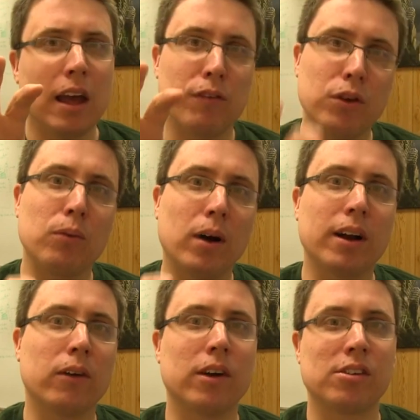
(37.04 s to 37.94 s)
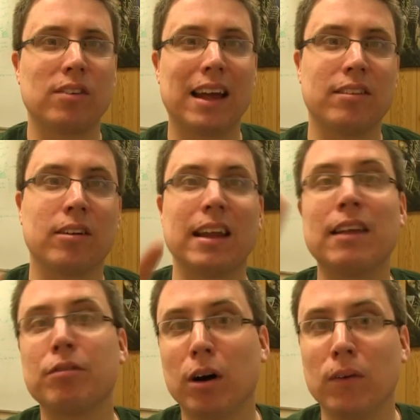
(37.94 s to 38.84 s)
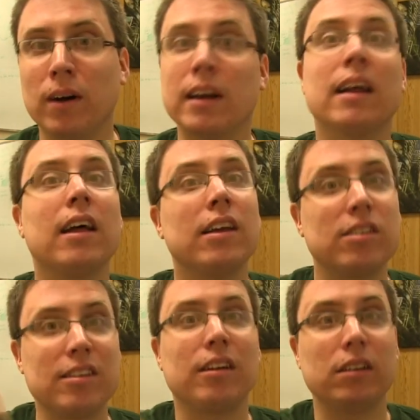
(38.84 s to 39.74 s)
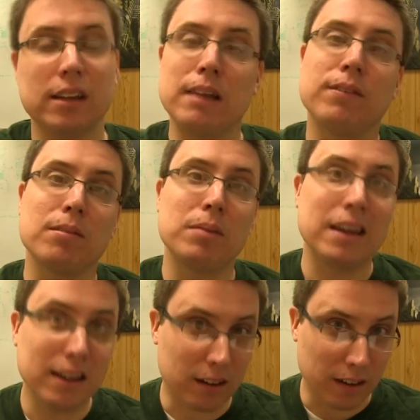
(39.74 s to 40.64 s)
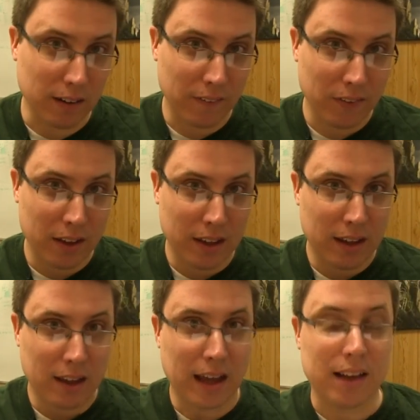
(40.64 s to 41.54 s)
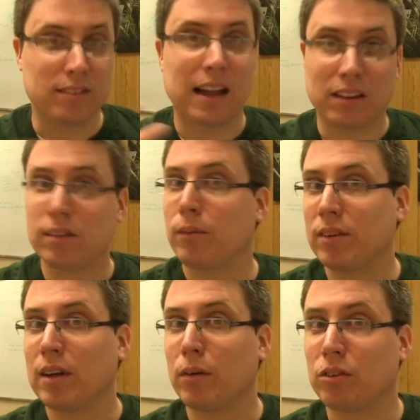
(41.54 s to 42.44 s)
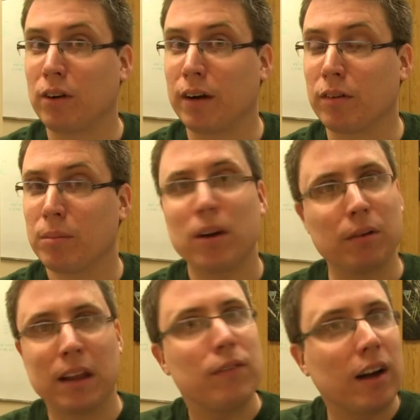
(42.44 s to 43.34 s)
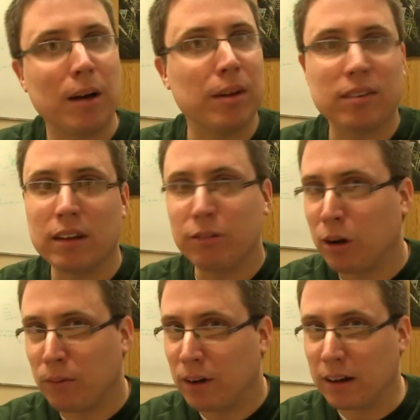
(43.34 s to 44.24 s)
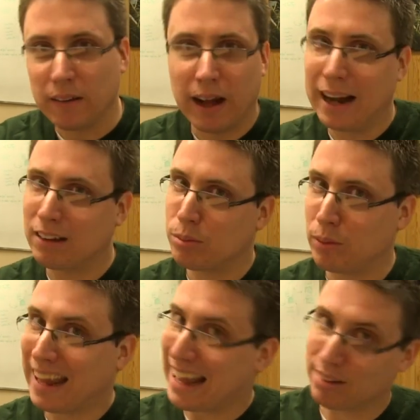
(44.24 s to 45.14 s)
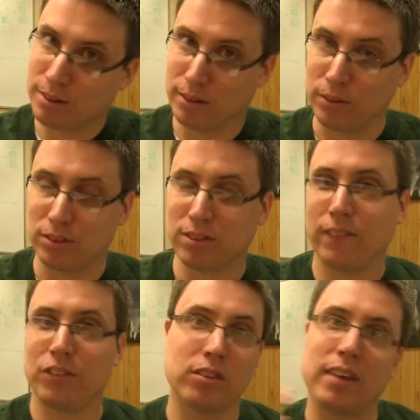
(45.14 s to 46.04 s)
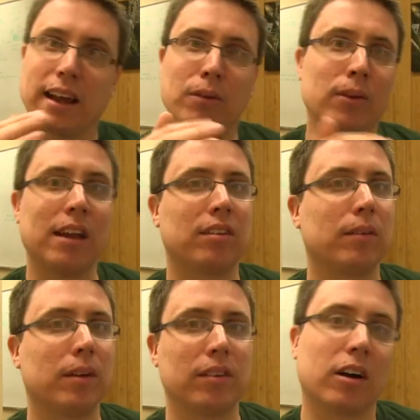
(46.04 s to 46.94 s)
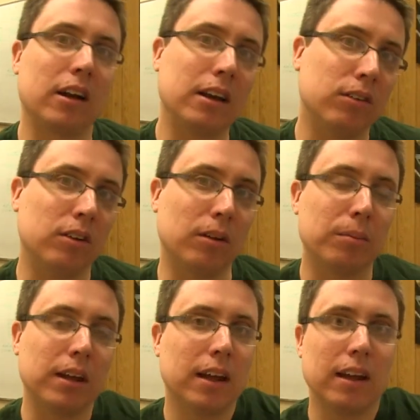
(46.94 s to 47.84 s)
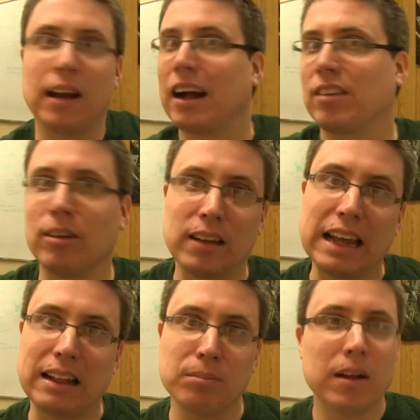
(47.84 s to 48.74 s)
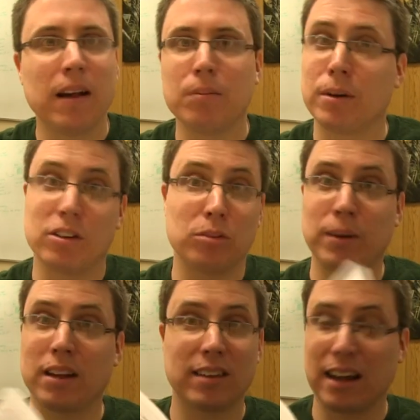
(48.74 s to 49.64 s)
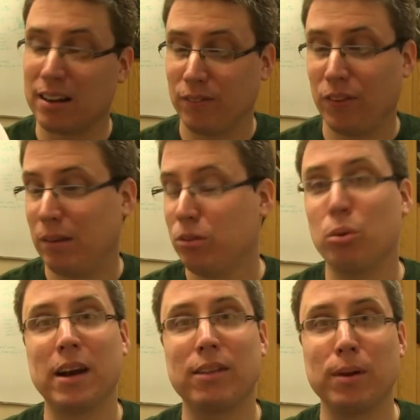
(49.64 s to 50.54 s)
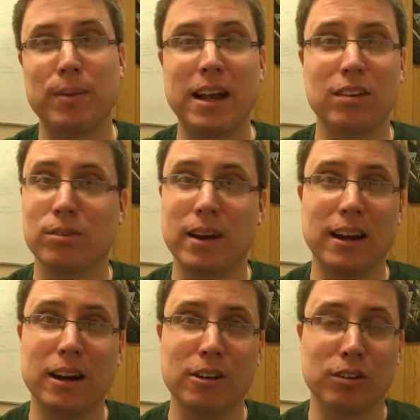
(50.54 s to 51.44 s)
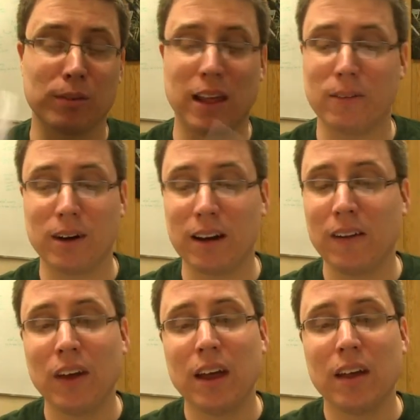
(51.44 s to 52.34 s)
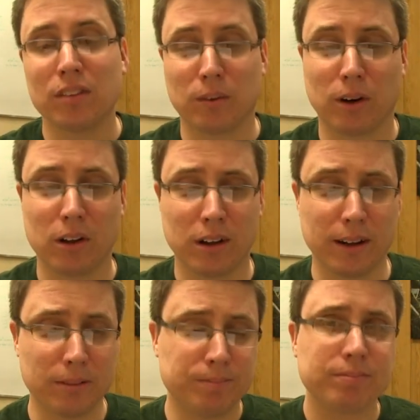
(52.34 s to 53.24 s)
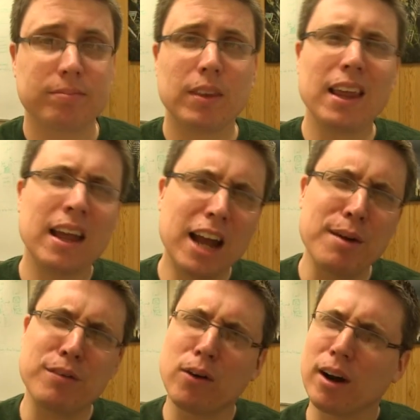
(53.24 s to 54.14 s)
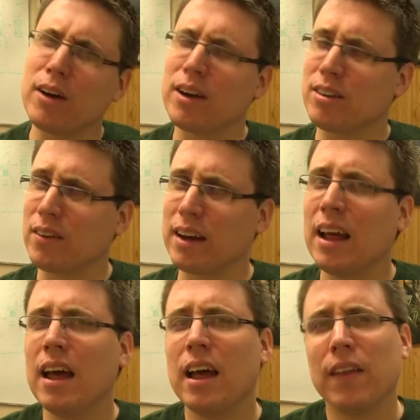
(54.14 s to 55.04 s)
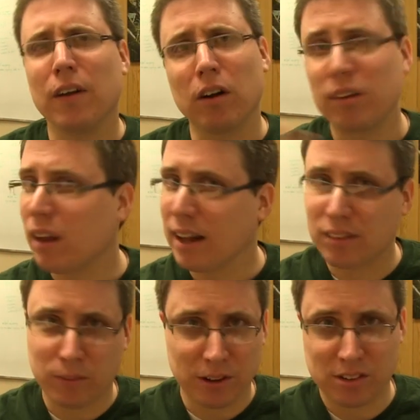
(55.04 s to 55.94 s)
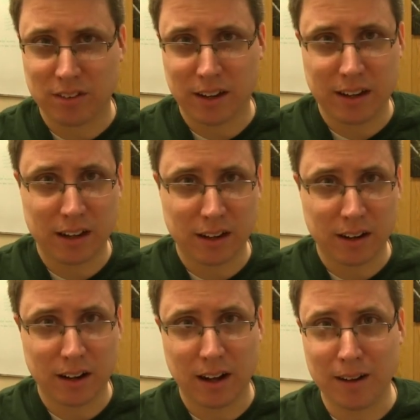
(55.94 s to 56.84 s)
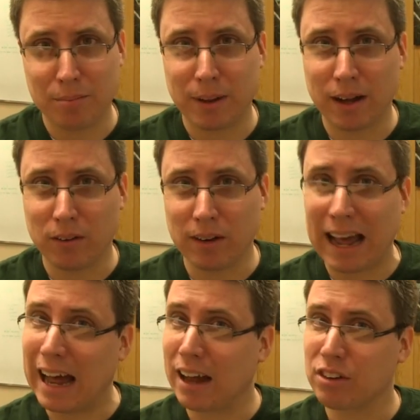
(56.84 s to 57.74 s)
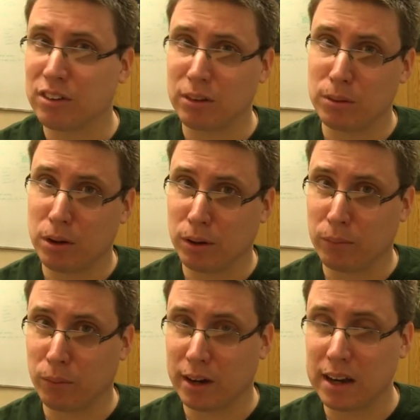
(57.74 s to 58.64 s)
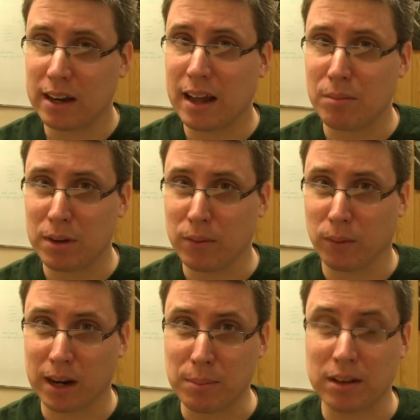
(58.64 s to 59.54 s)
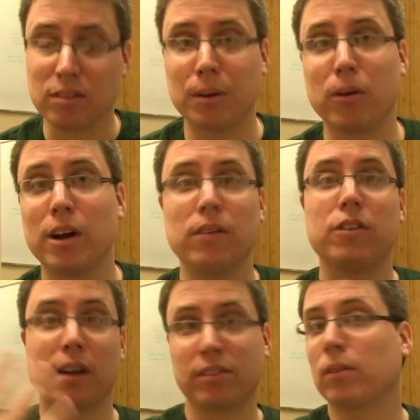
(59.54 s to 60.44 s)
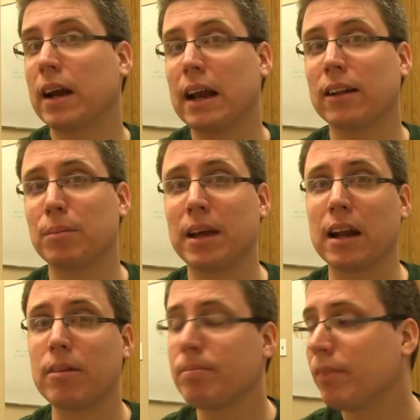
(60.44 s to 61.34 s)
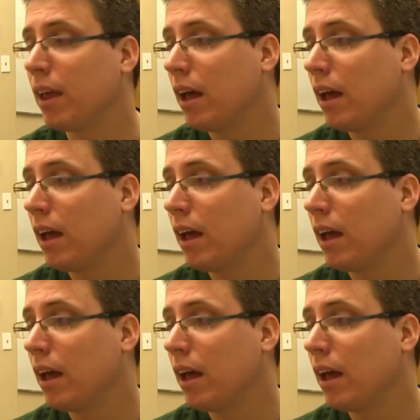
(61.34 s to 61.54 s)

If you want your questions answered in the vault one, still leave them here, as that's the ones I will draw from. You can leave comments in the vault one, I just won't answer those, just like I won't answer the ones that are on YouTube. Not because I don't like them, but just because I got 23 pages right here just from the other one, so we're all good. Now, before I go into it, there are lots of questions on here about Ash no longer working at Mini Wargaming, so I'm going to address it right now at the beginning.